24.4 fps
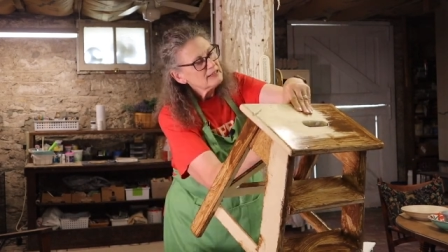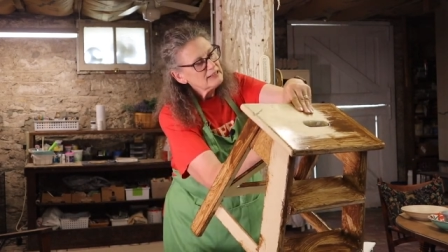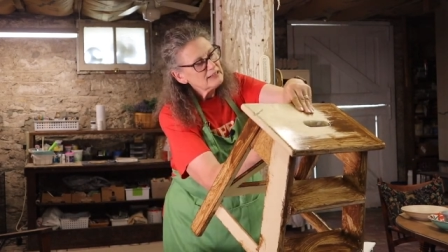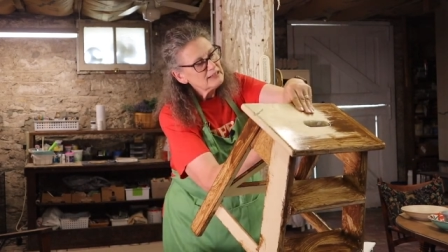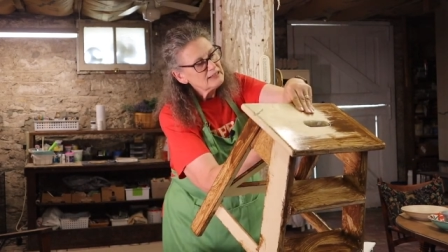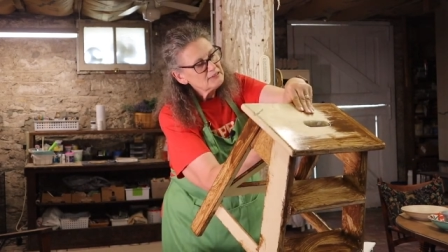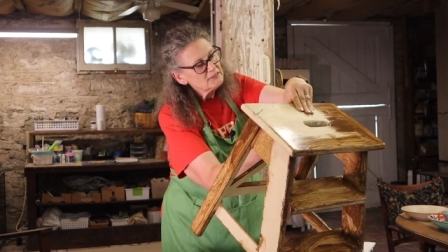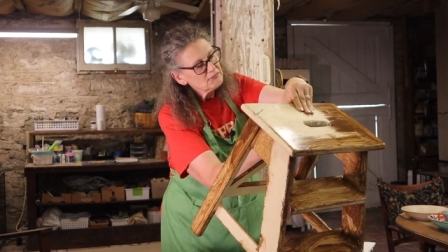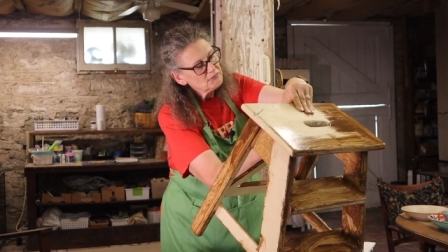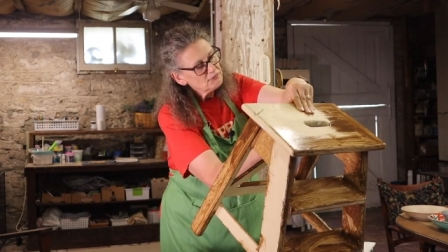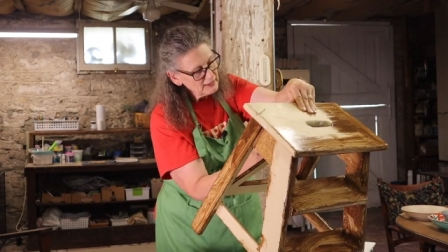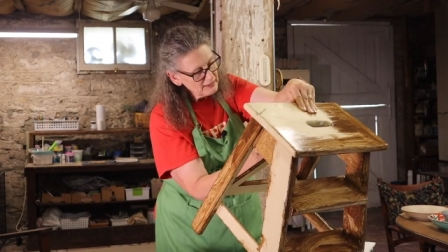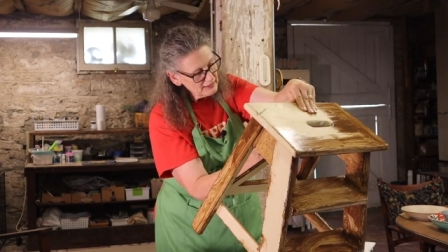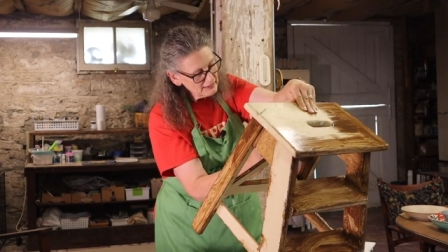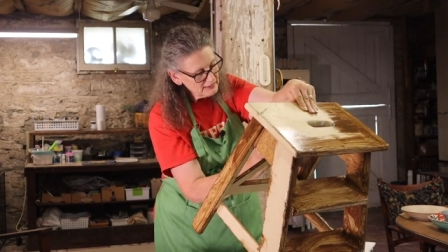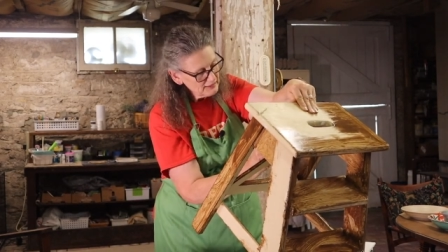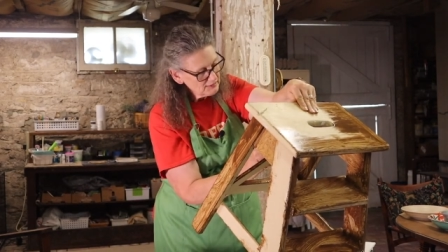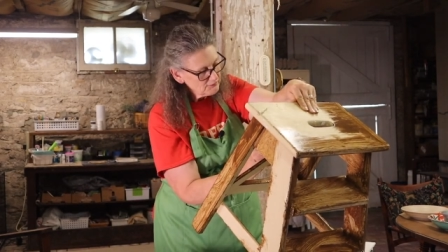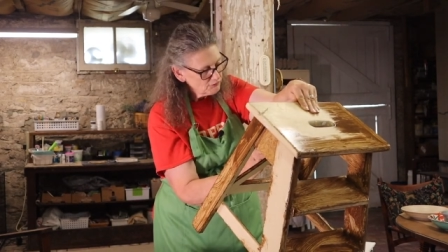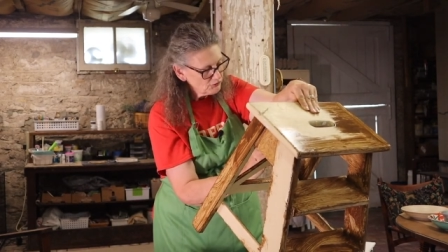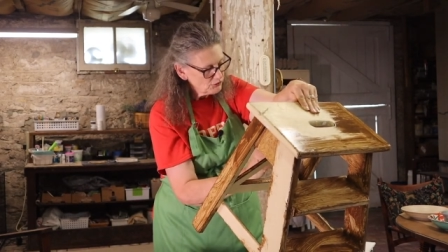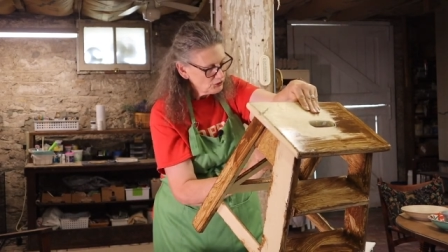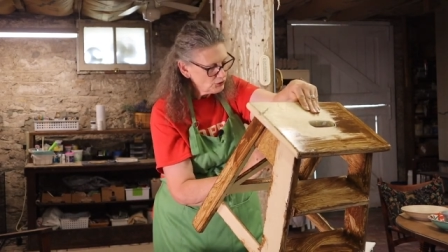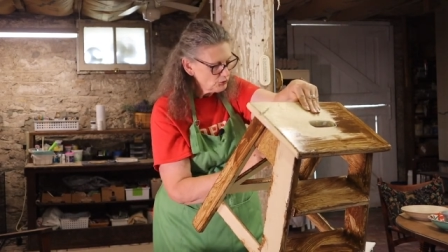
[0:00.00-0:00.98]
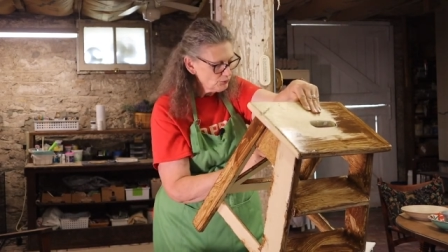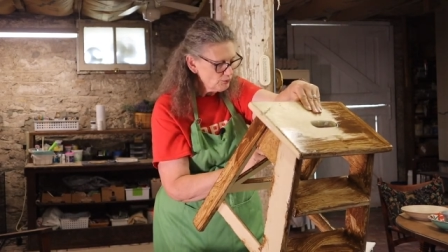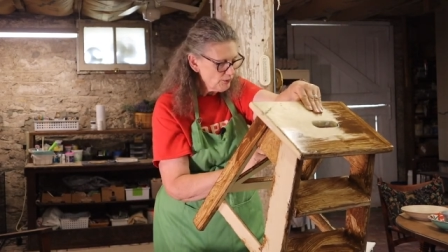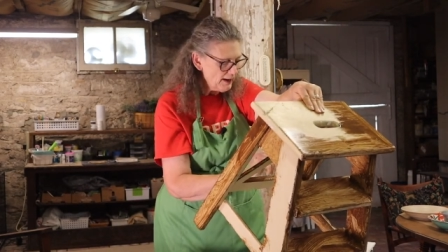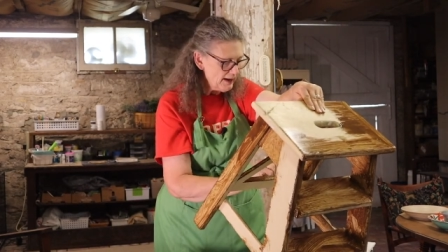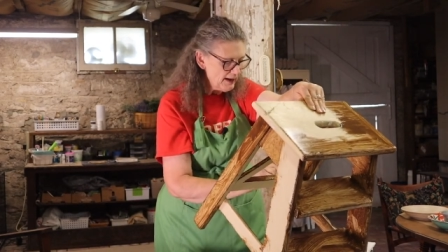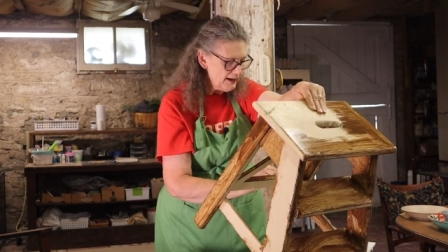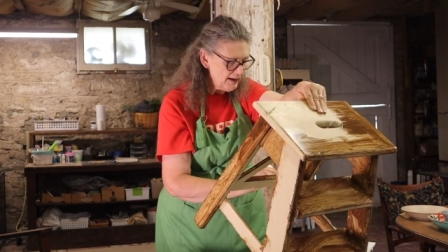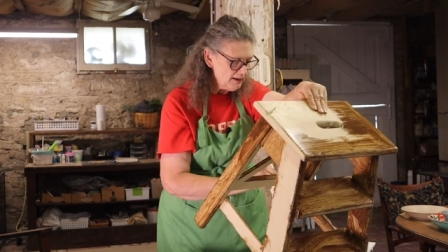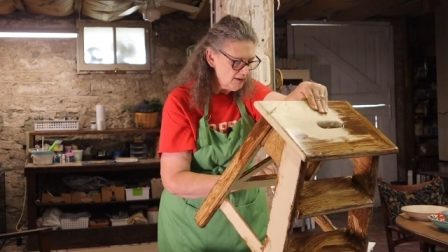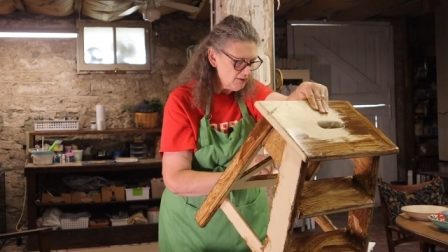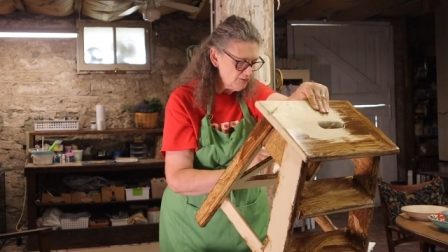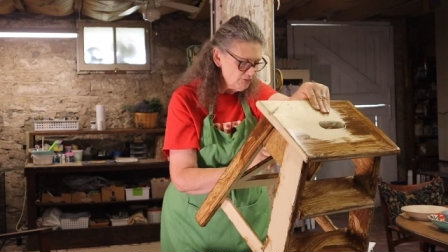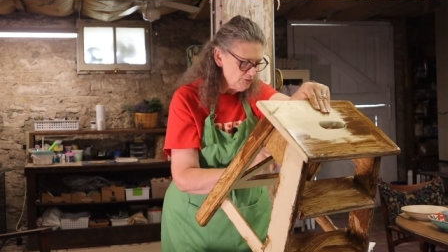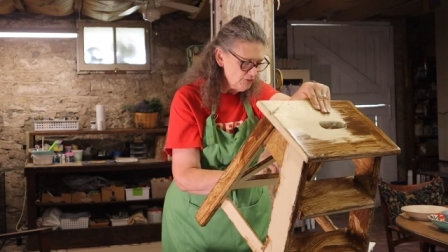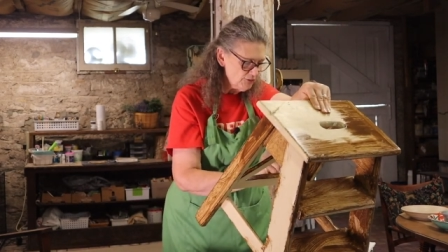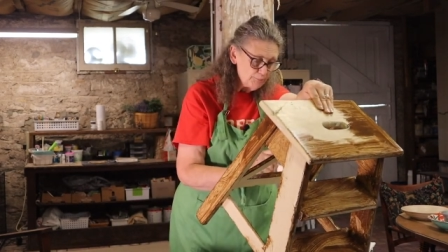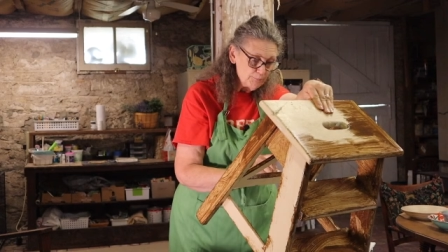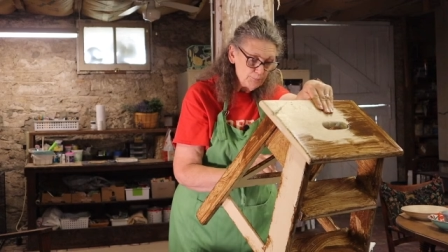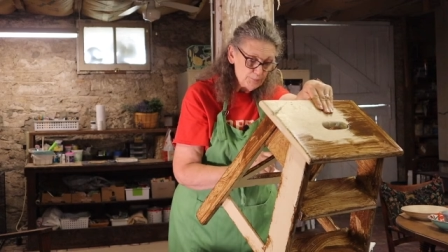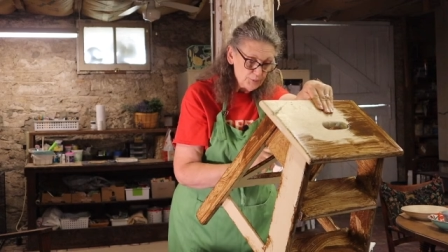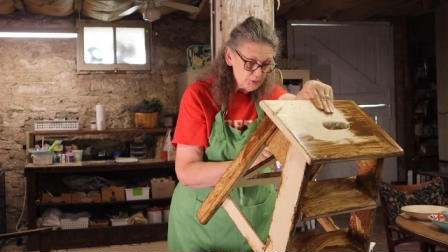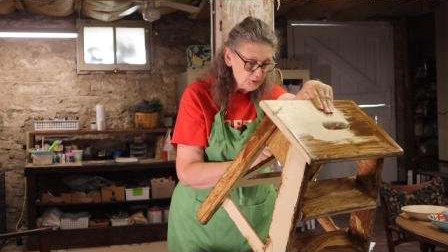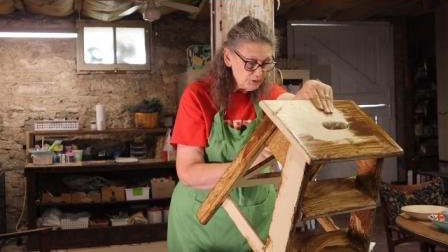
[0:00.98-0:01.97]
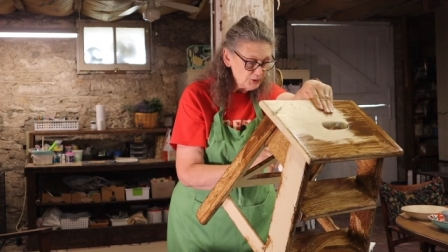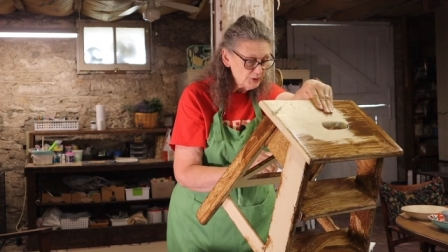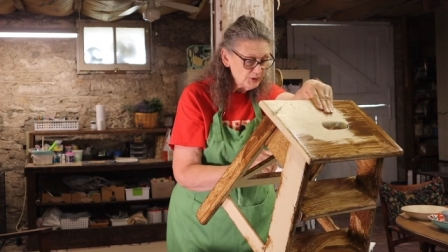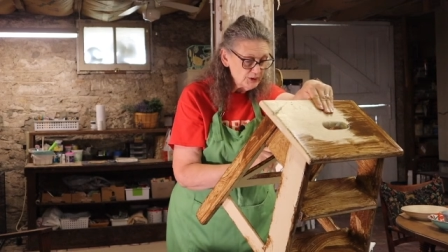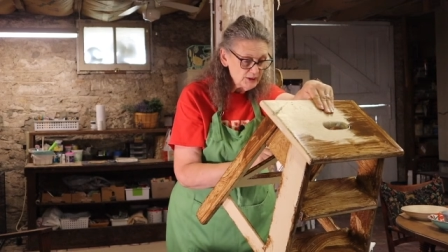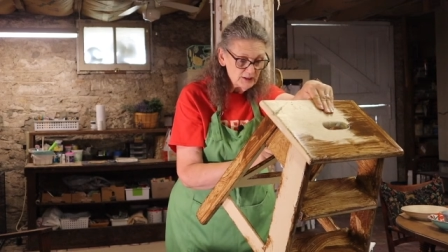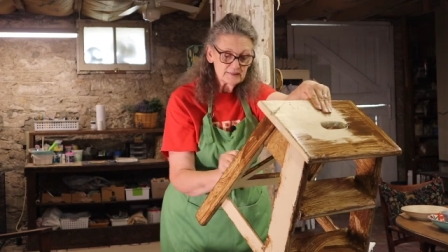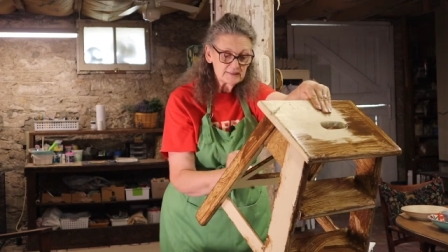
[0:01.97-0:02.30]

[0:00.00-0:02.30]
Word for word: if any of you have bird